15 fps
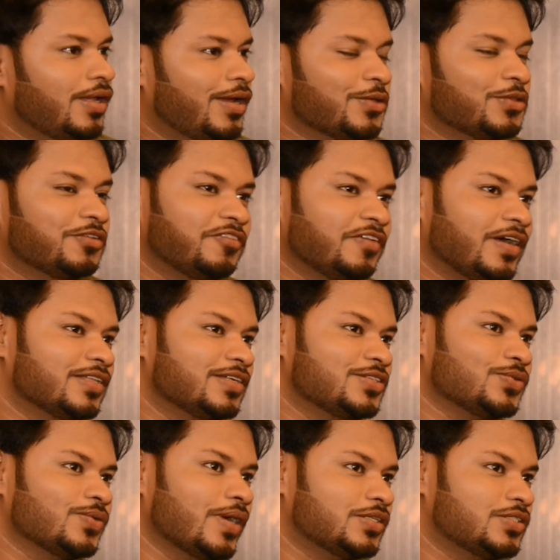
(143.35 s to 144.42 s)
Now the fact that
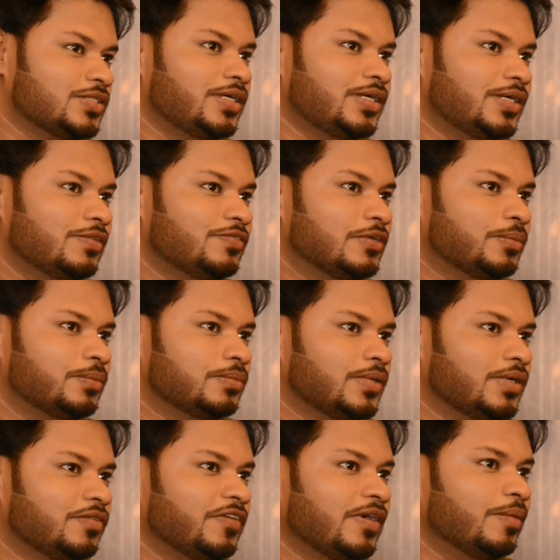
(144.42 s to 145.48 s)
you actually hail from
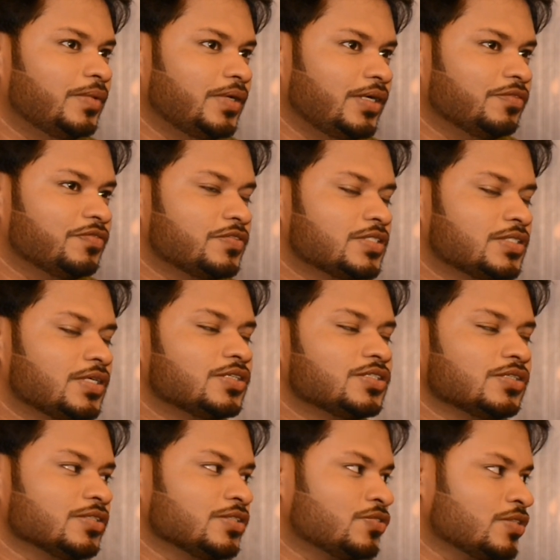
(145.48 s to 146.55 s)
a family of
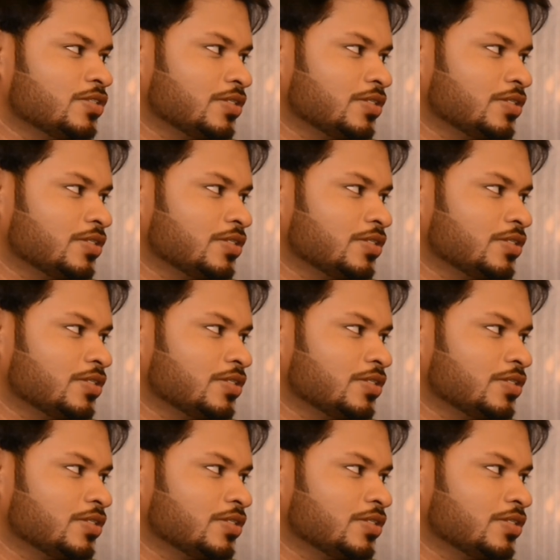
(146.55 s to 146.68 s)
such illustrious